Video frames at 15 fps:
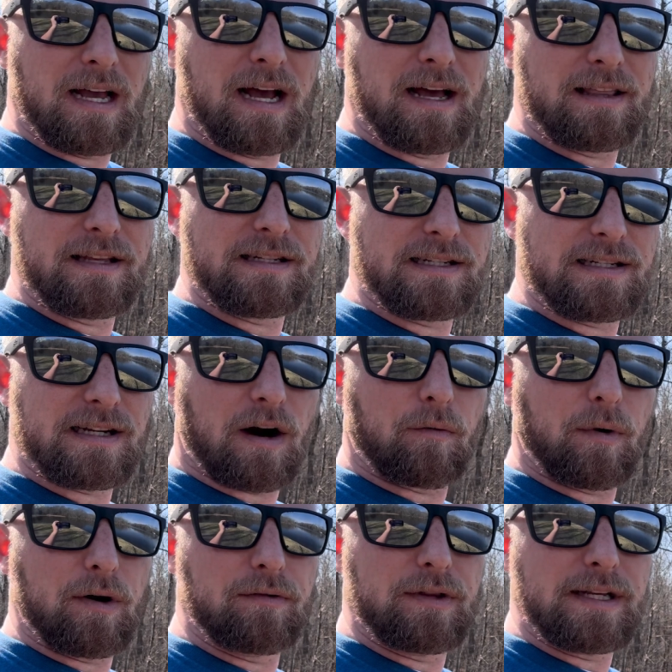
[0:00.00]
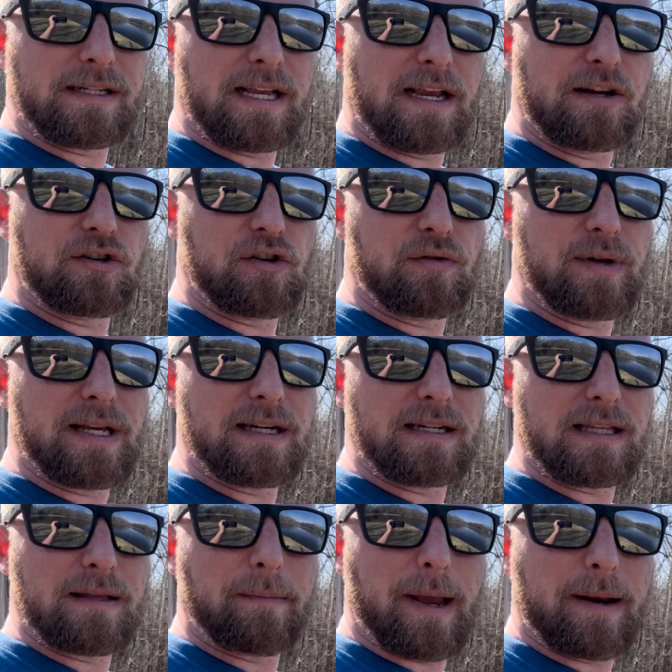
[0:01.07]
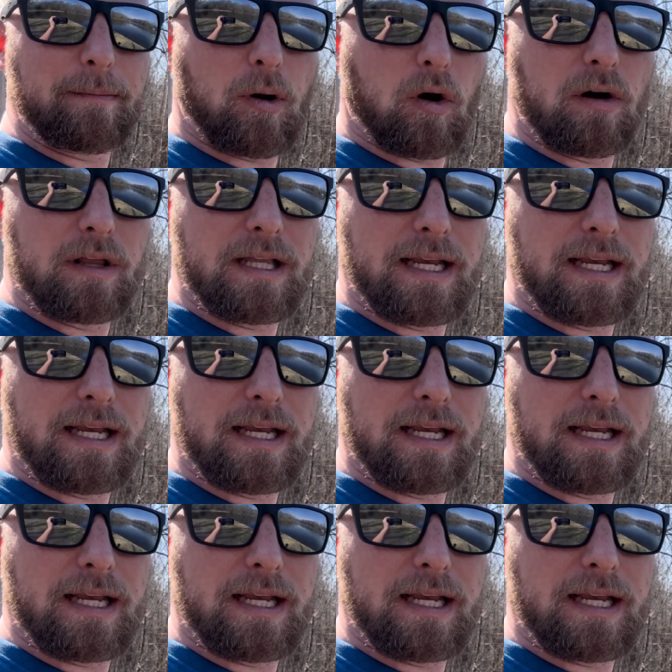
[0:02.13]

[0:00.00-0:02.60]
this is our road that takes you into the main part of the